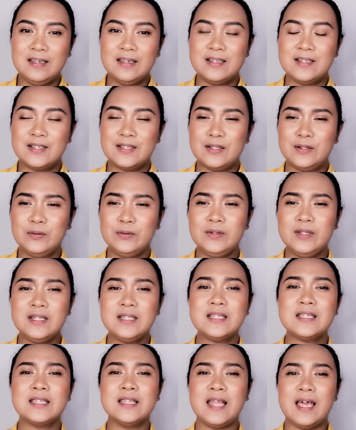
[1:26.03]

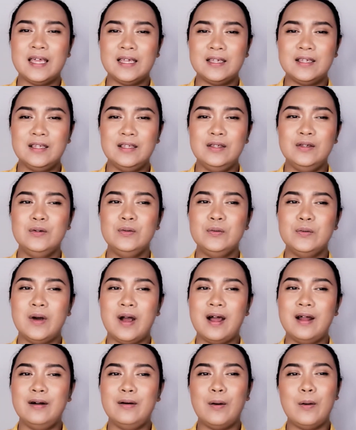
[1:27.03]
students like you
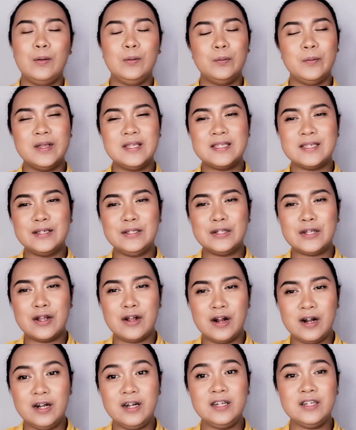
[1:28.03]
are always
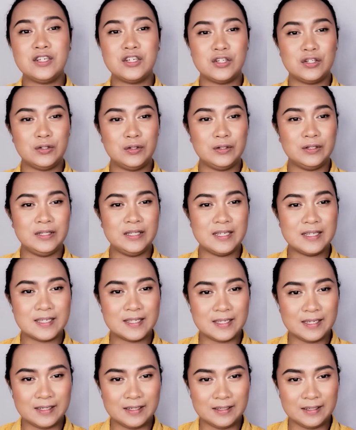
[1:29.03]
encouraged to
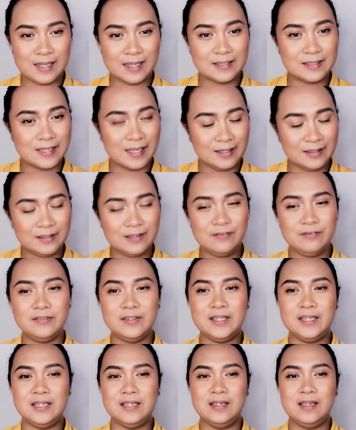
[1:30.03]
listen
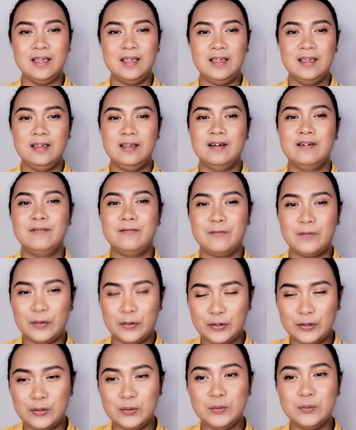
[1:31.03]
attentively for
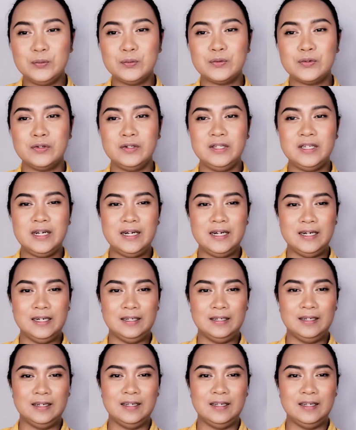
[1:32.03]
you to learn.